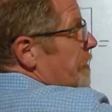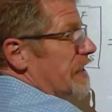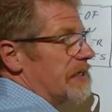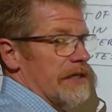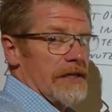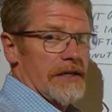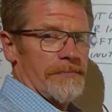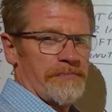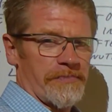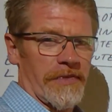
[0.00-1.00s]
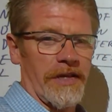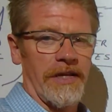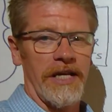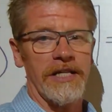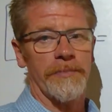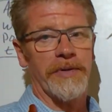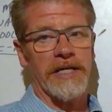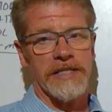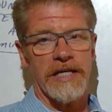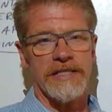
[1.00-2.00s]
b in the
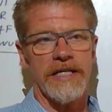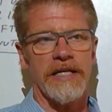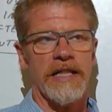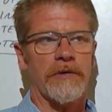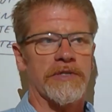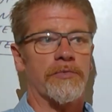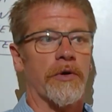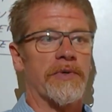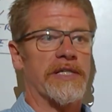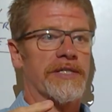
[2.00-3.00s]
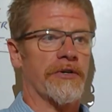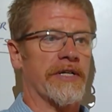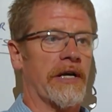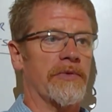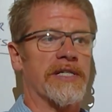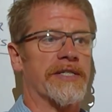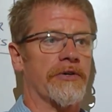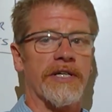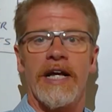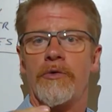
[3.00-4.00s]
PSAT, that was where we started out. We
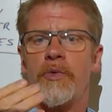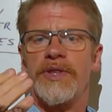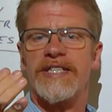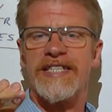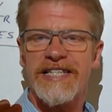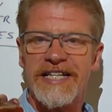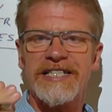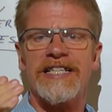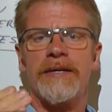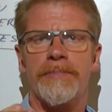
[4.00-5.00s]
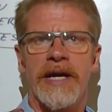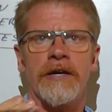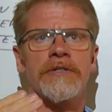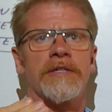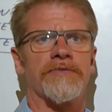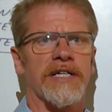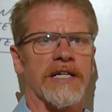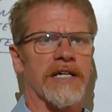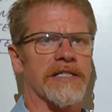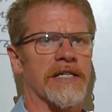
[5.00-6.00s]
started out with 60 pairs of
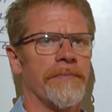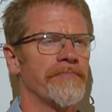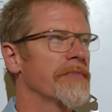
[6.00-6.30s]
tickets.